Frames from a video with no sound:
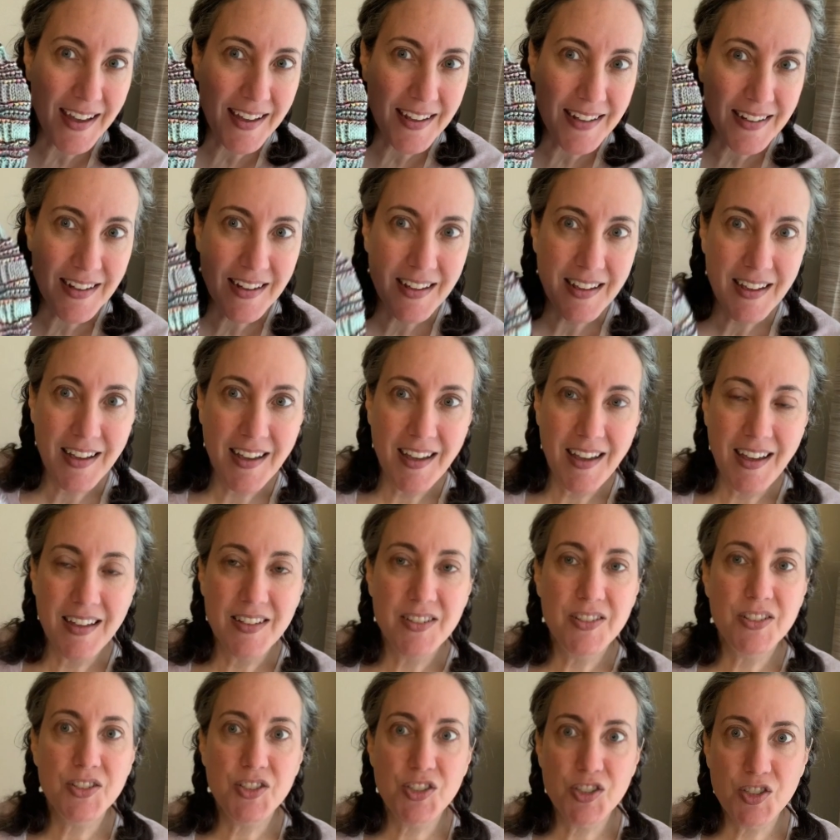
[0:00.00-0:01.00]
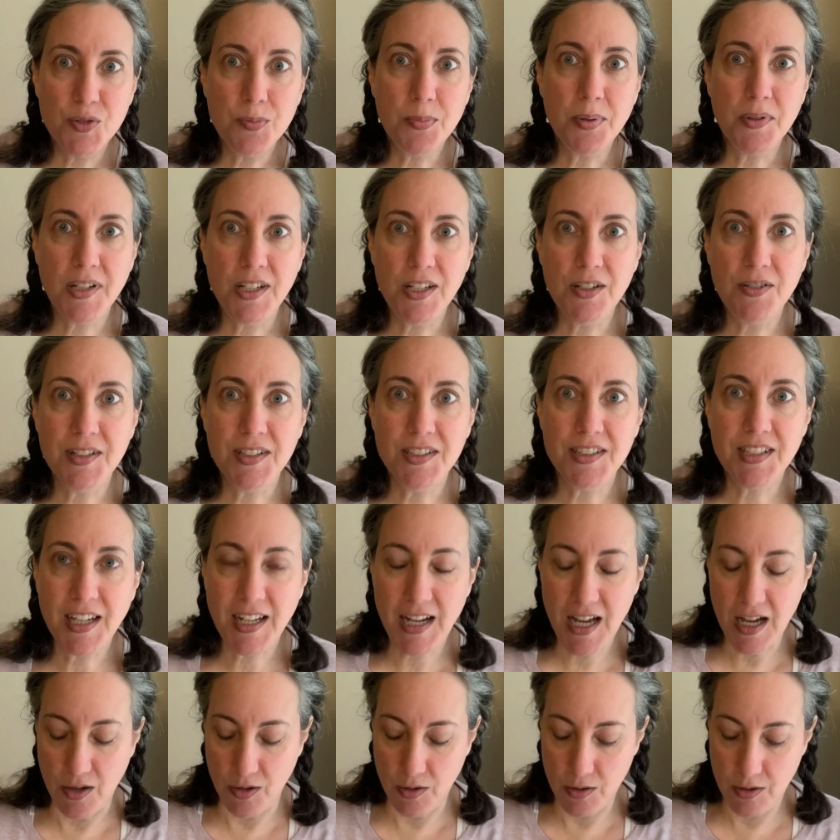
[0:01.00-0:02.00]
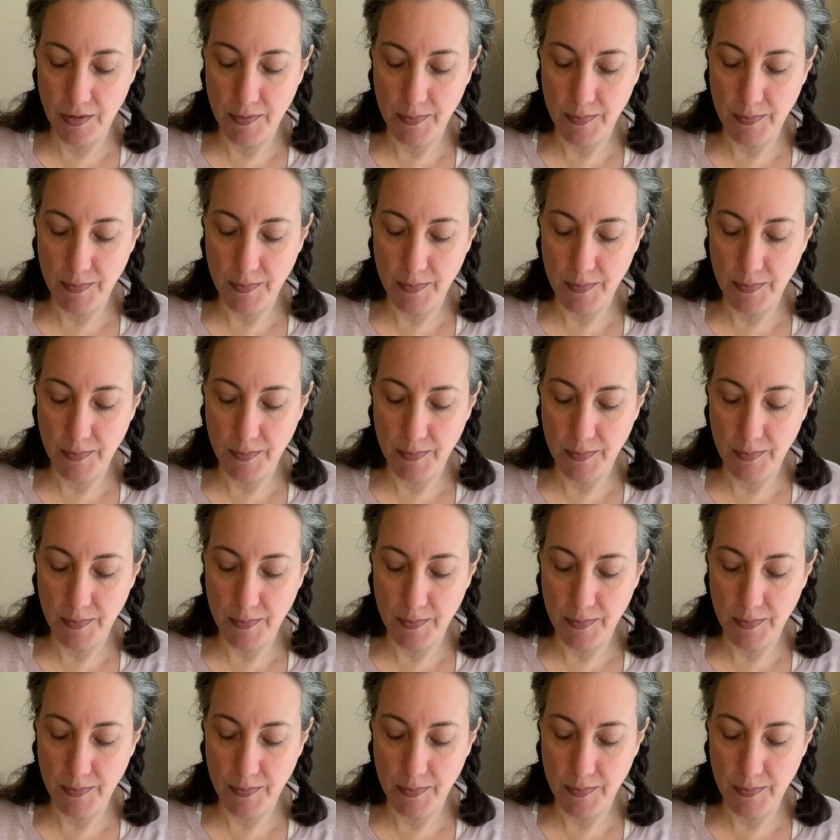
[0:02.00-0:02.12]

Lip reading: It looks super cute inside out.